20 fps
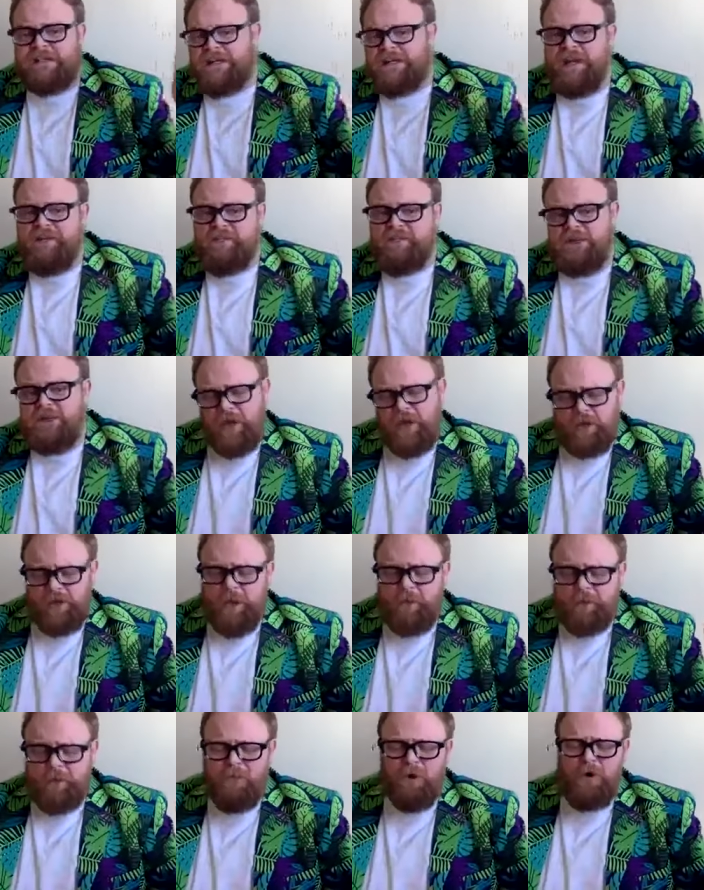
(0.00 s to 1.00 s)
to give
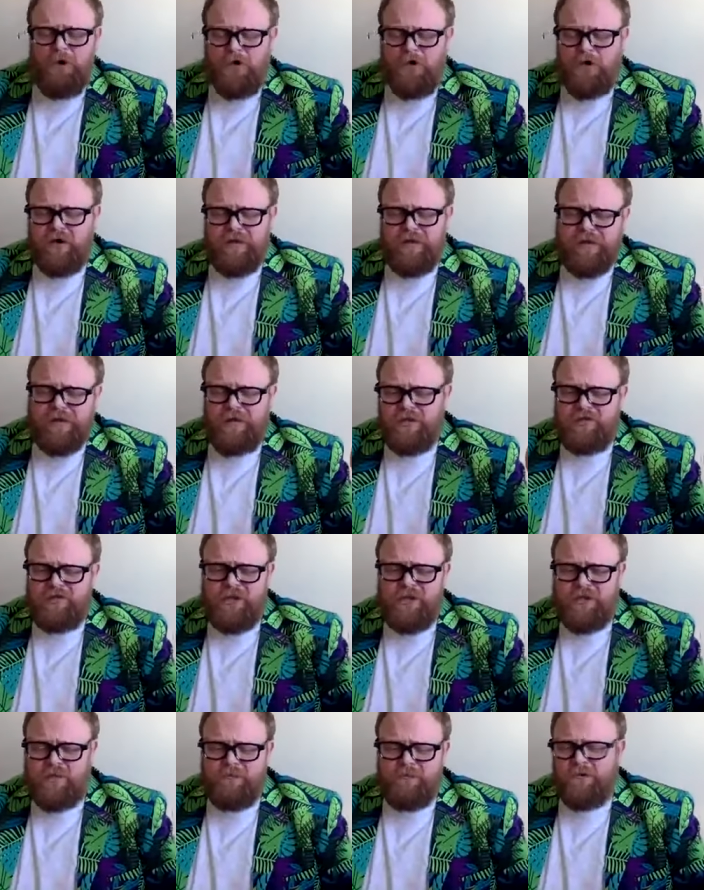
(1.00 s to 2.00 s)
you my
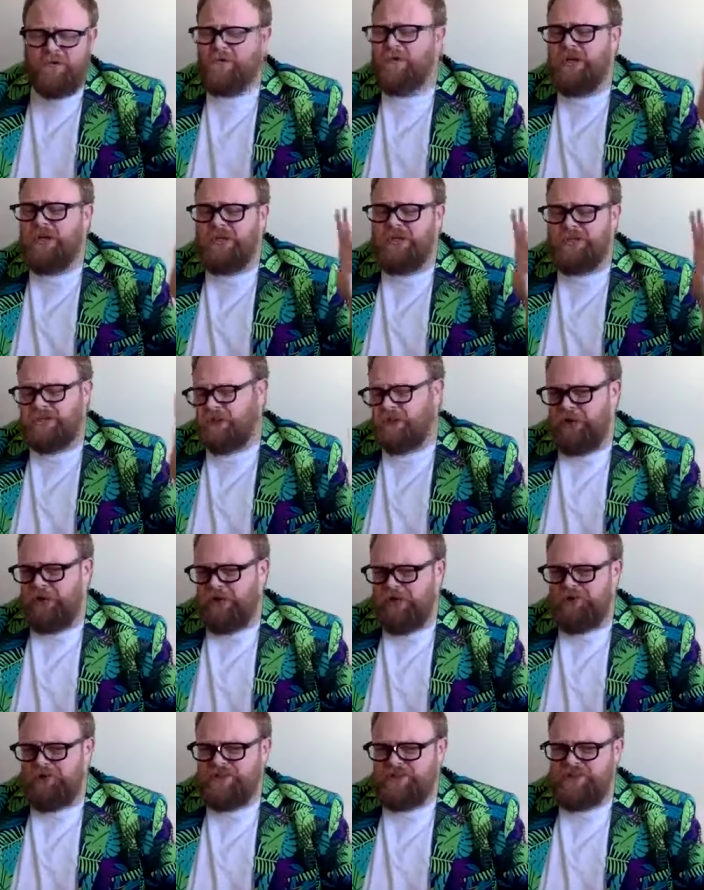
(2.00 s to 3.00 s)
incredible
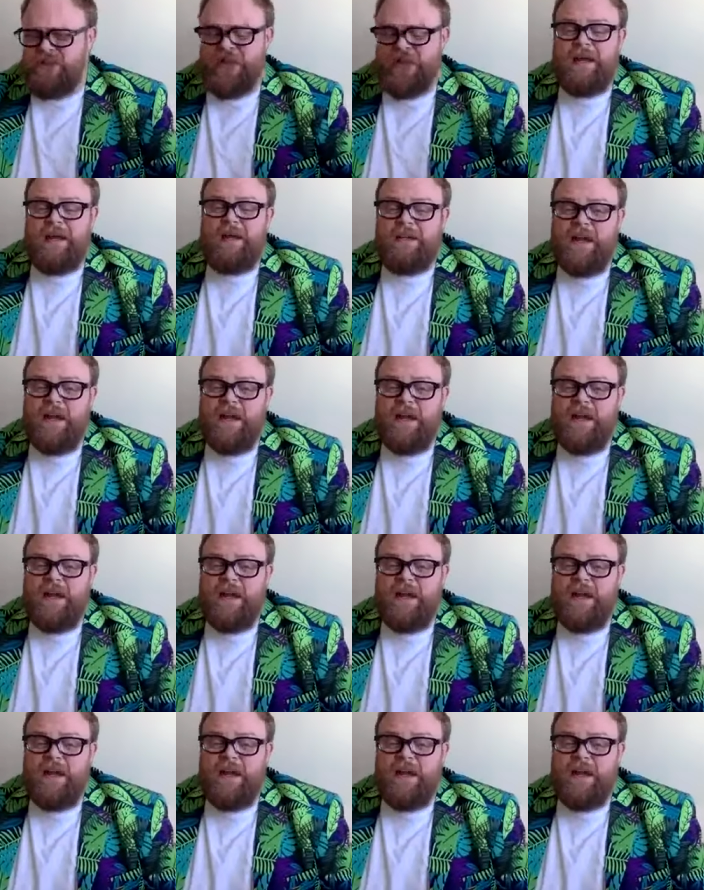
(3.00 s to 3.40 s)
knowledge.